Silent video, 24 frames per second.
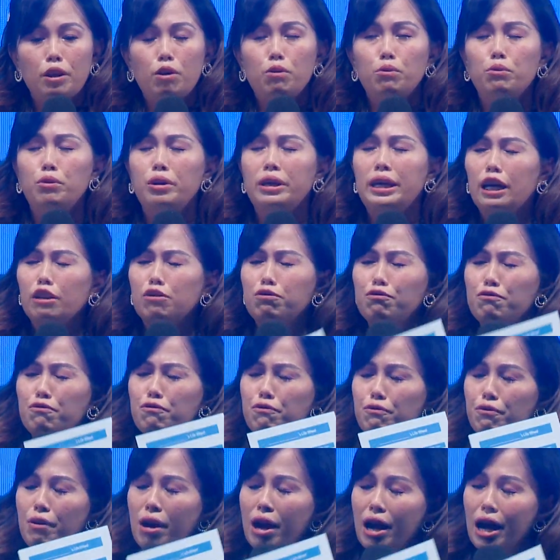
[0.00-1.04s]
We get
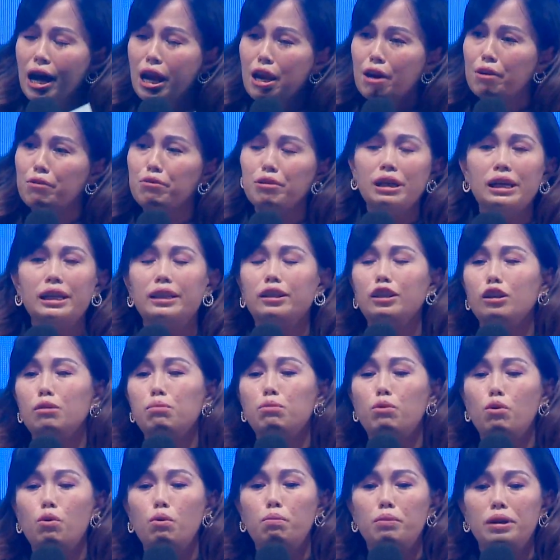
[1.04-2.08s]
very little
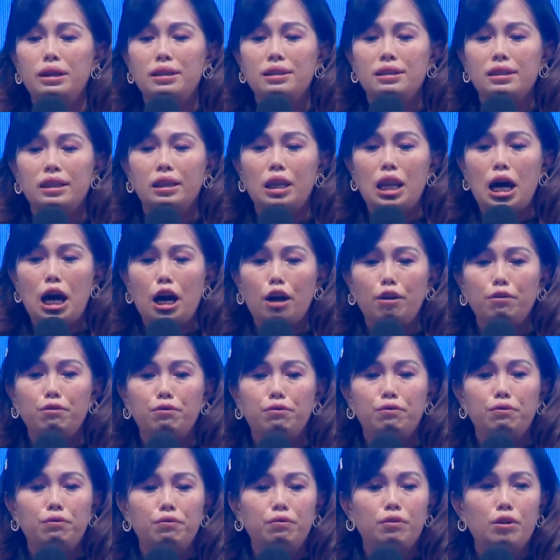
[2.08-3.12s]
moments in
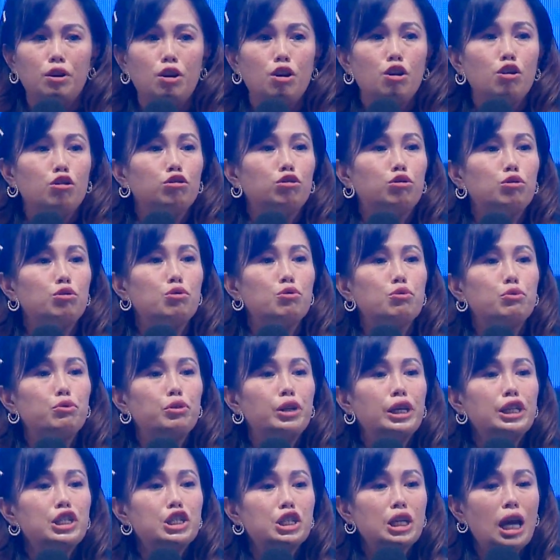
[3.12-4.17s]
life to
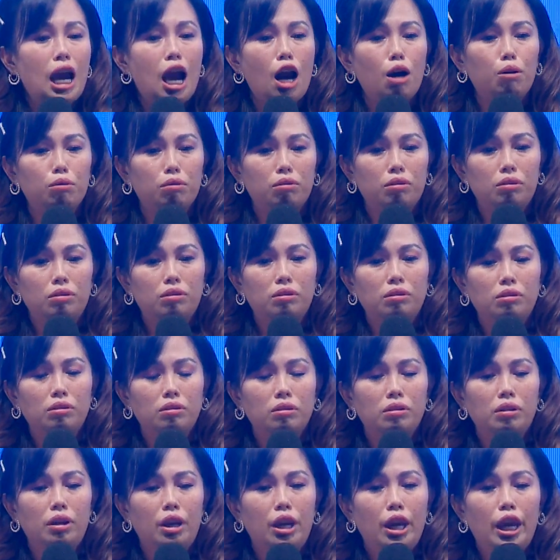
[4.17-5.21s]
reach out
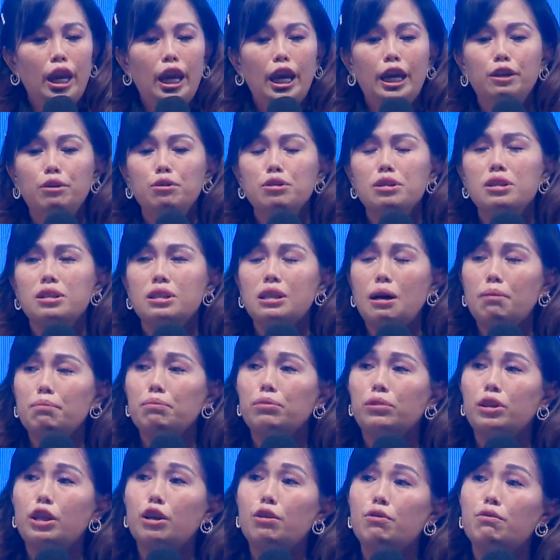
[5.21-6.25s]
and do
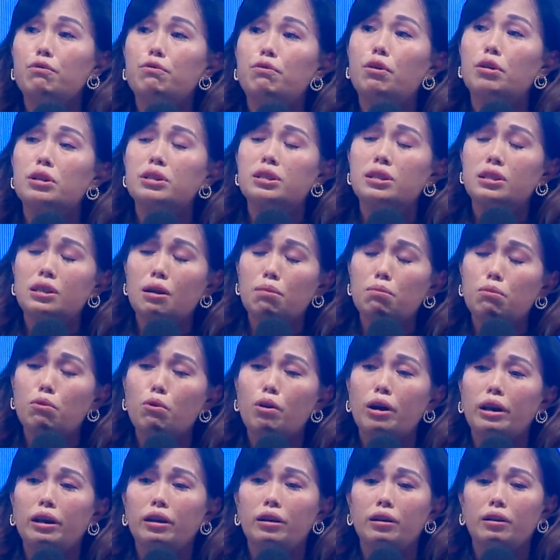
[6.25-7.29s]
something for
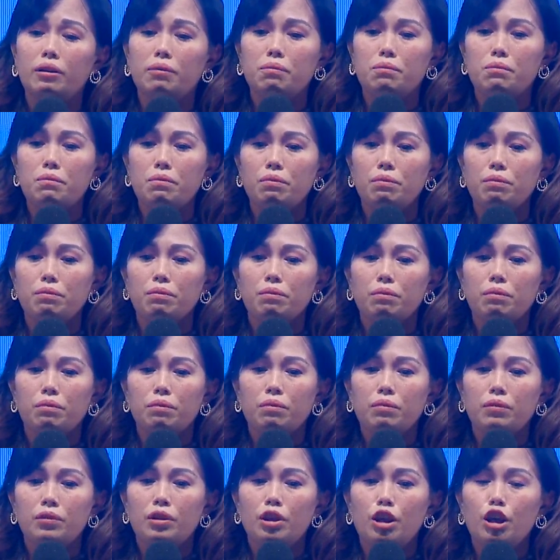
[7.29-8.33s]
someone.
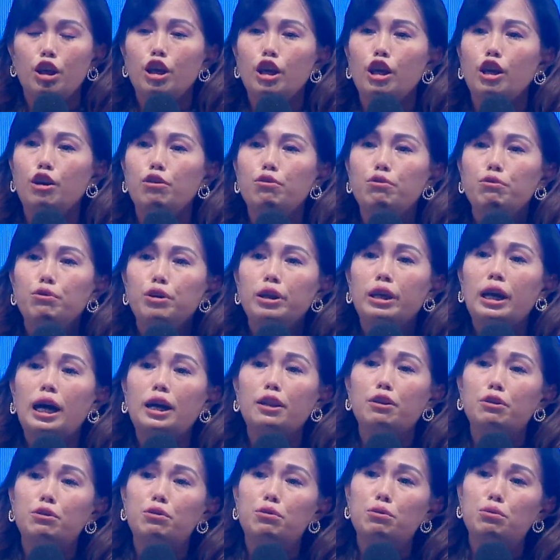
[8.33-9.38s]
If we
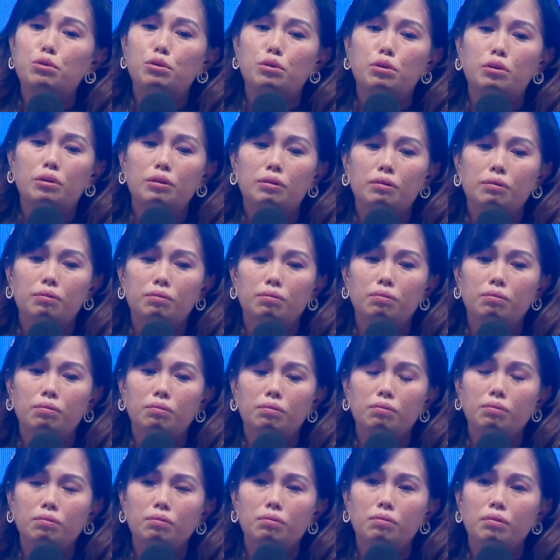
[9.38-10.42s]
can't do,
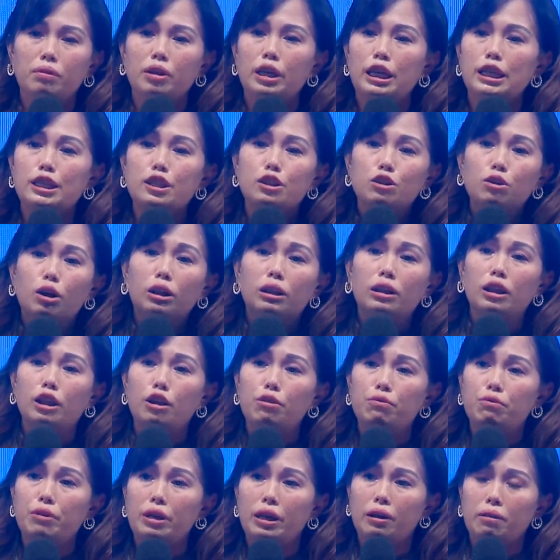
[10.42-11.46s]
it's not
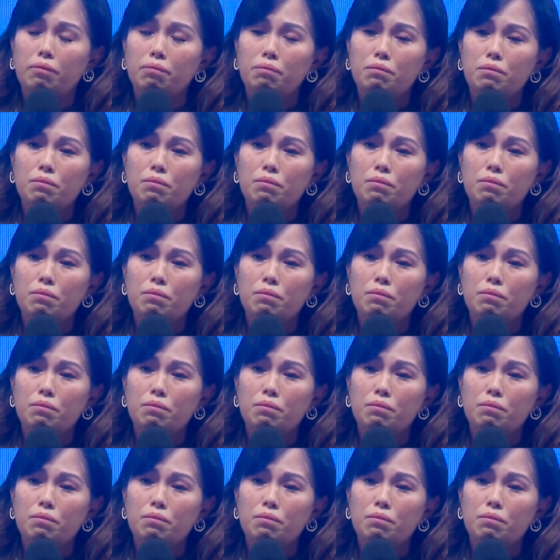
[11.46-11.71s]
living.